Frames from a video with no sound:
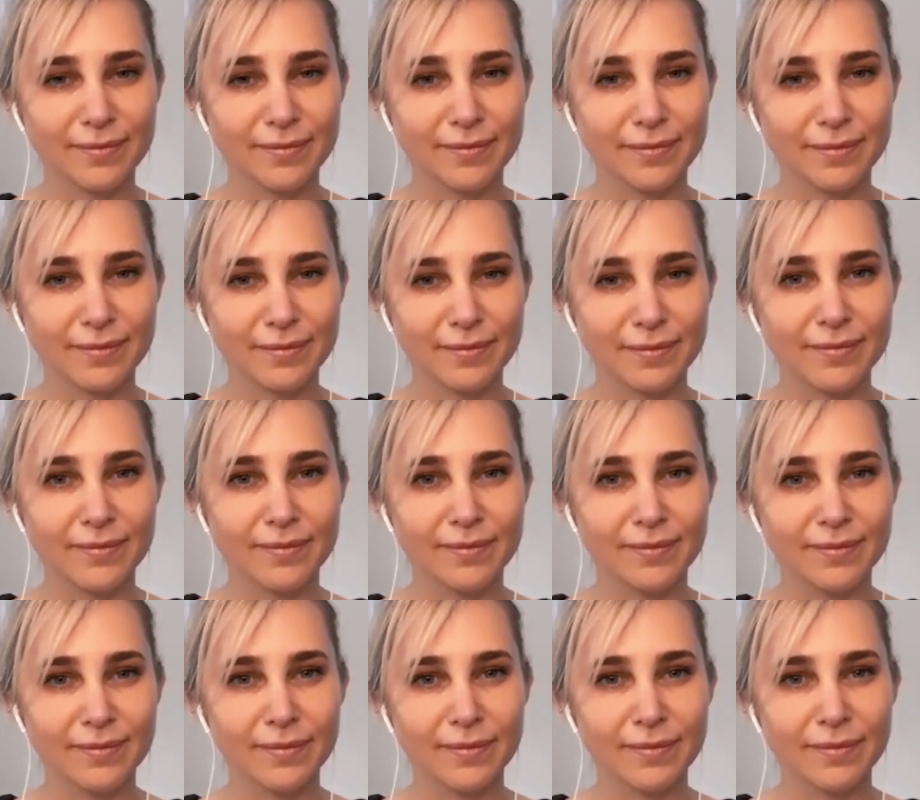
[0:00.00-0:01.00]

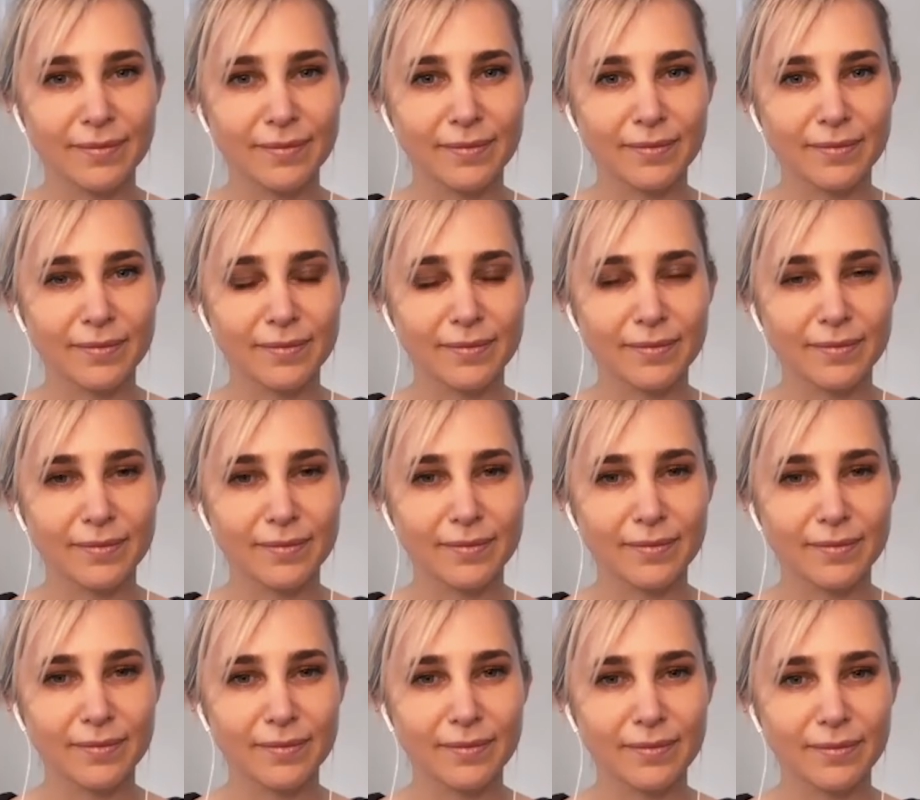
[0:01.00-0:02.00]

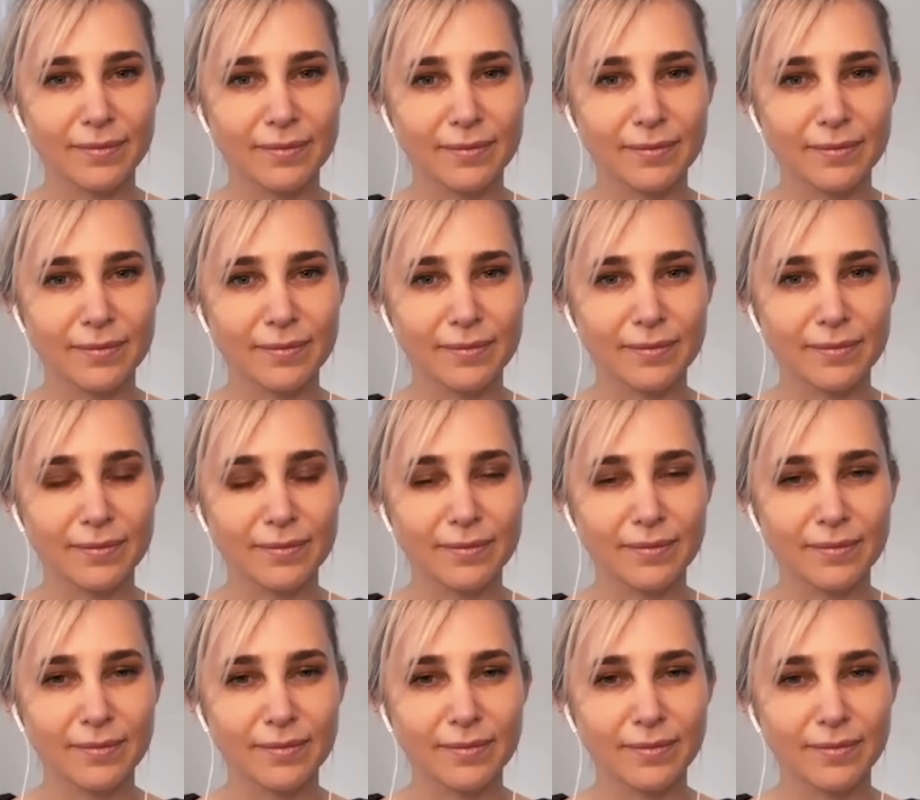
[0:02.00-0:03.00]

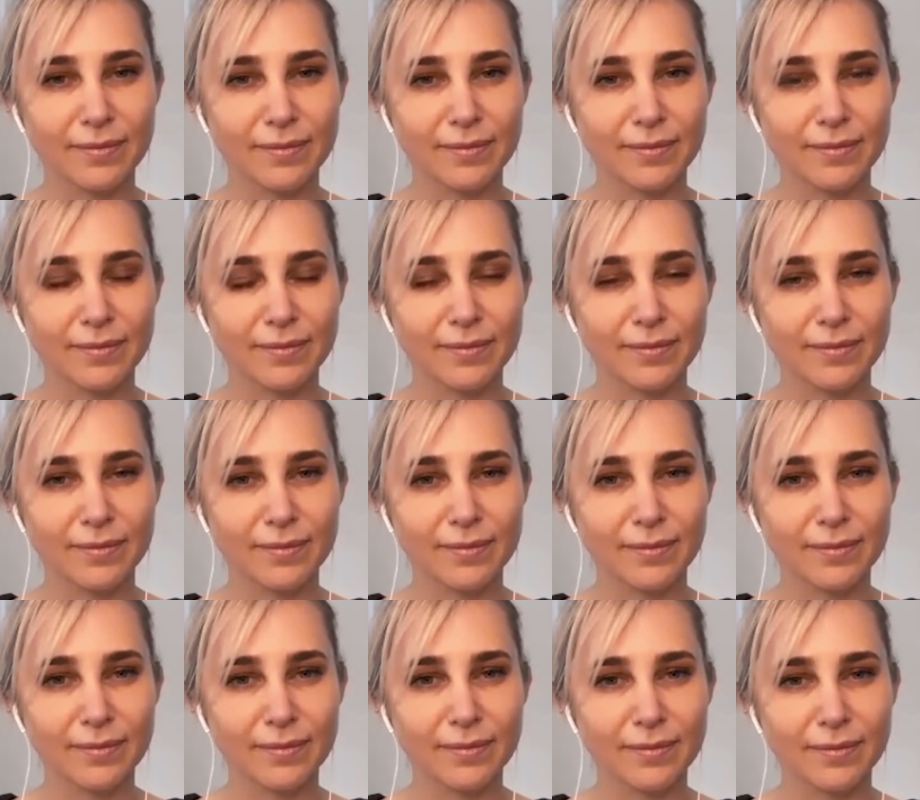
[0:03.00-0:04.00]

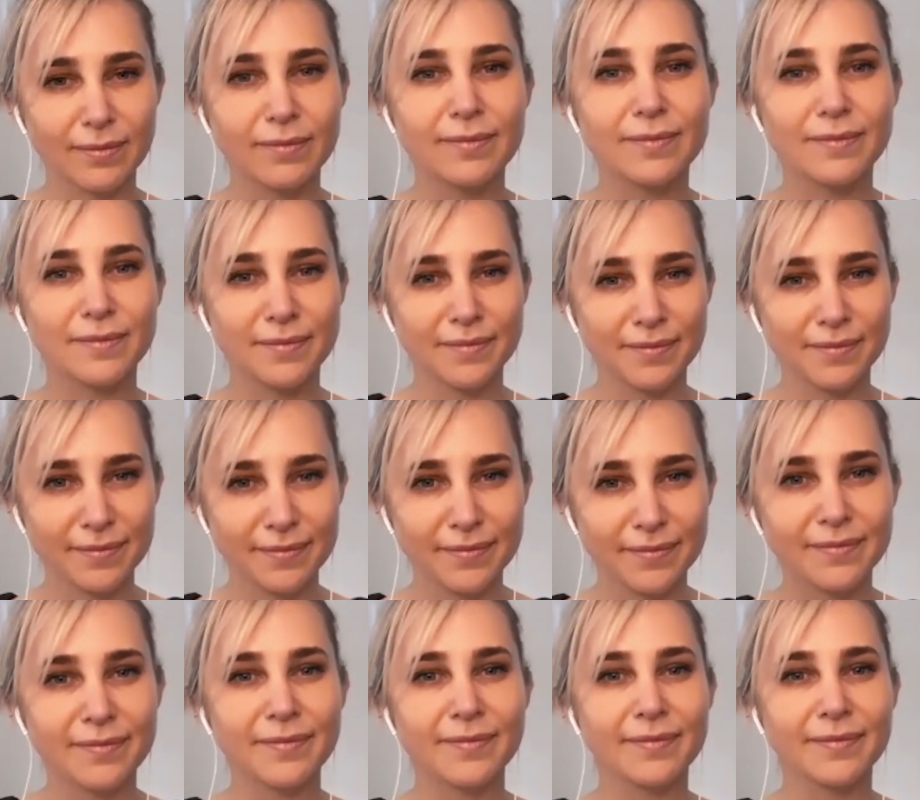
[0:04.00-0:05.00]

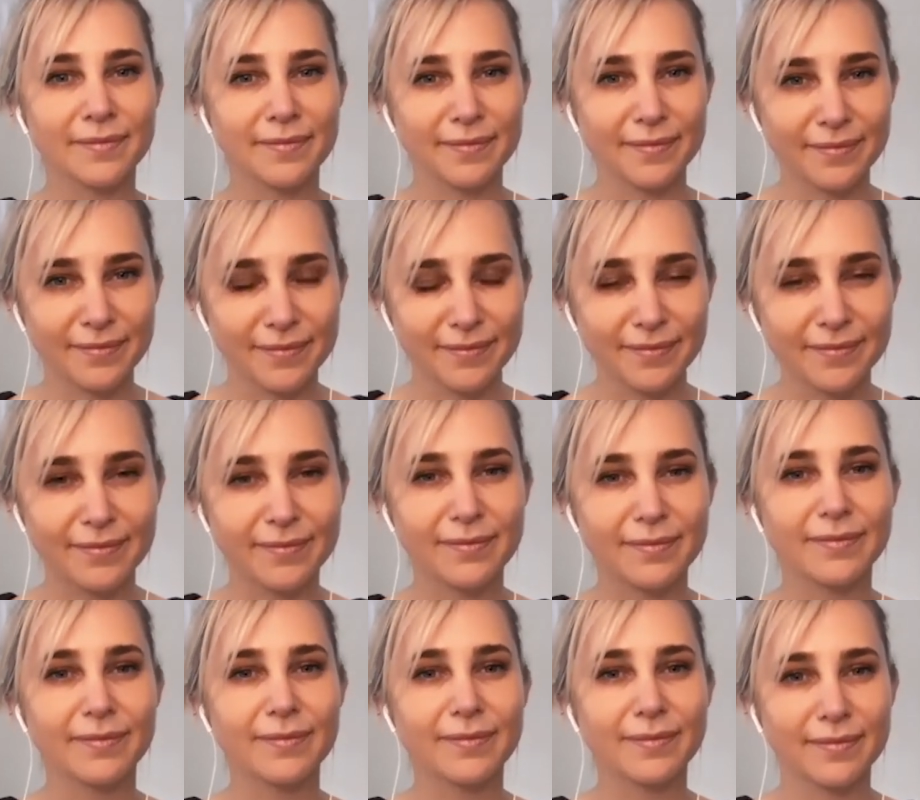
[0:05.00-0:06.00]

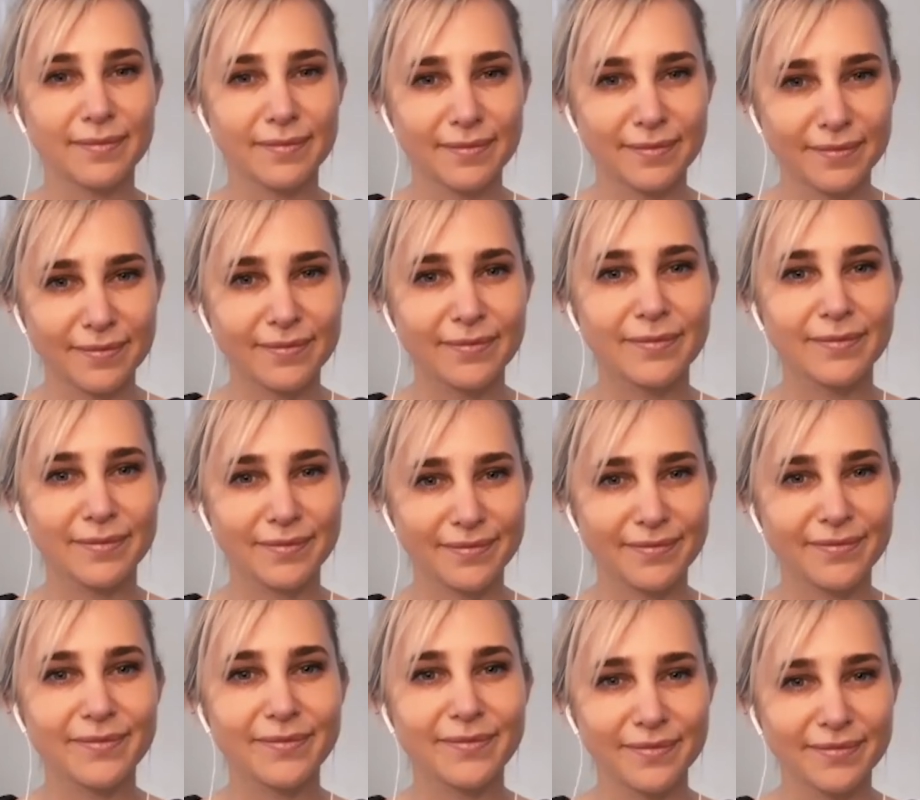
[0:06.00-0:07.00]

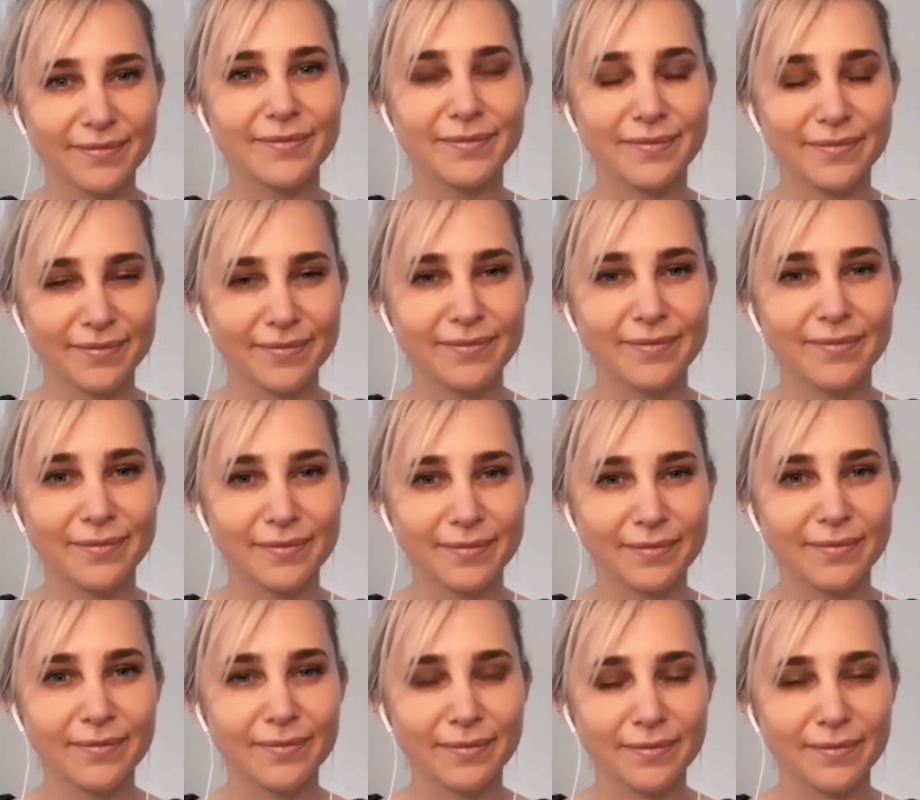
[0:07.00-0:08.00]
No words are spoken by the person on screen.